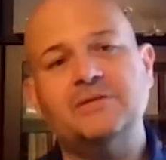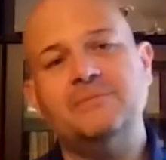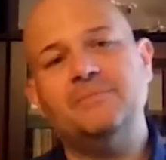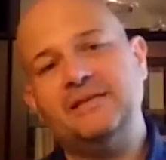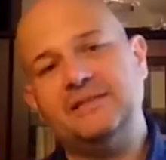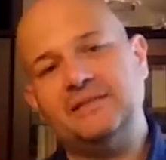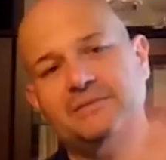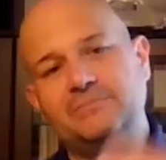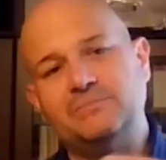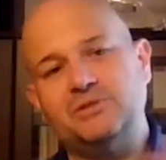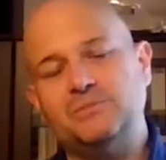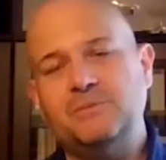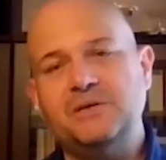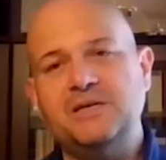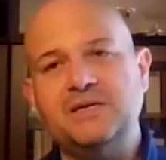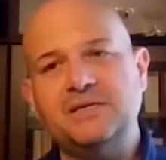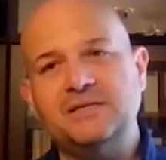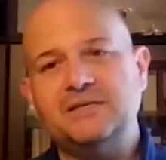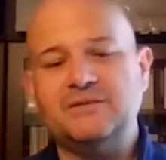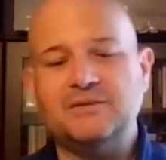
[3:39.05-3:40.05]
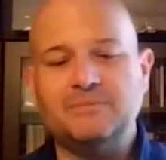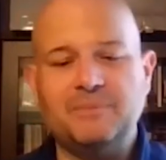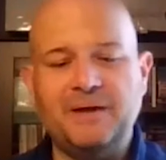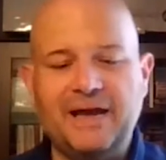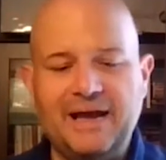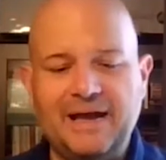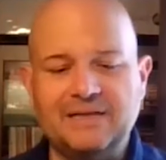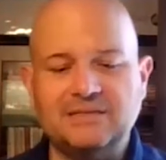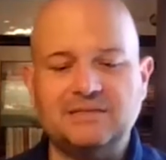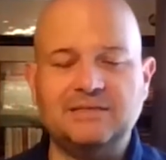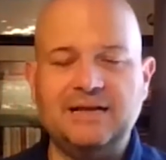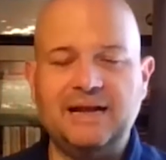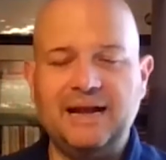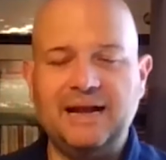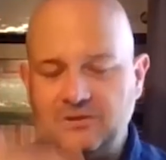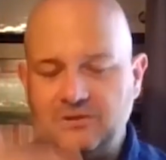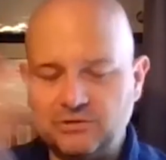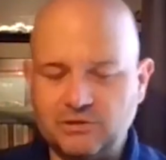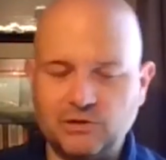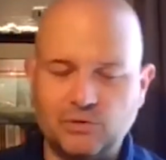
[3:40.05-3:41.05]
to make them speak to the past, to
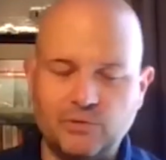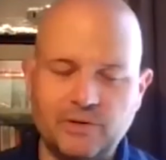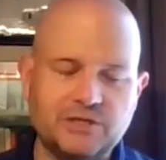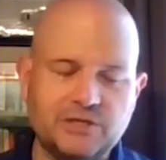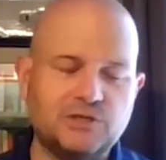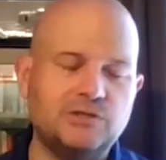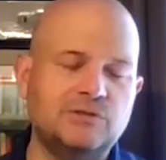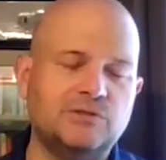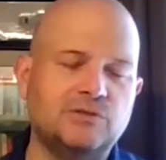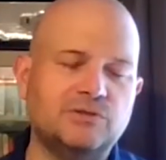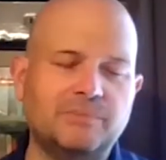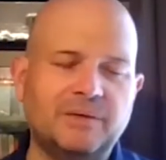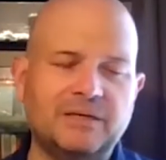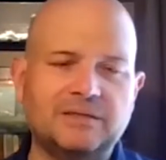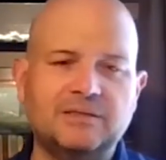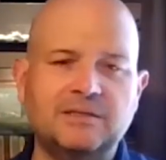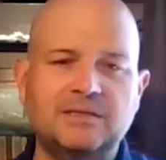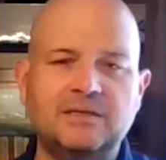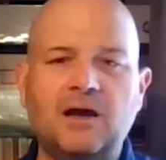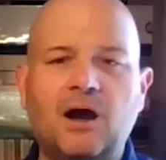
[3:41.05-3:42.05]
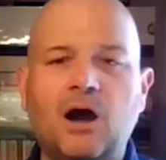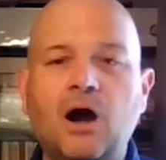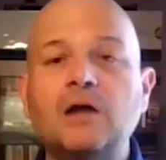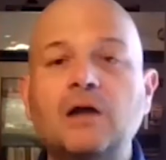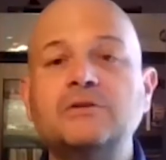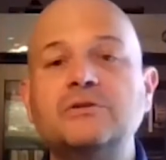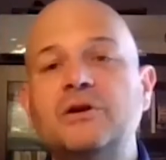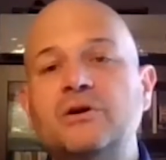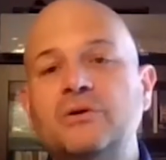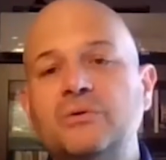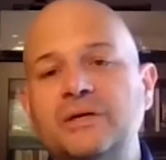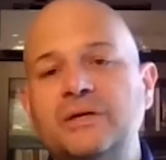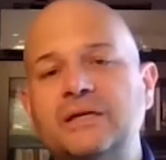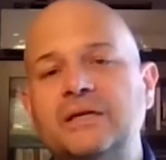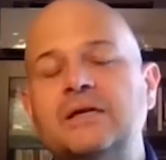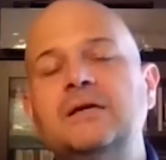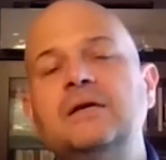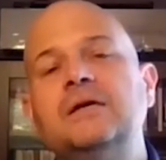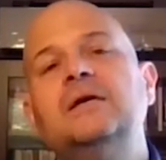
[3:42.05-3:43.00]
answer questions about the ongoing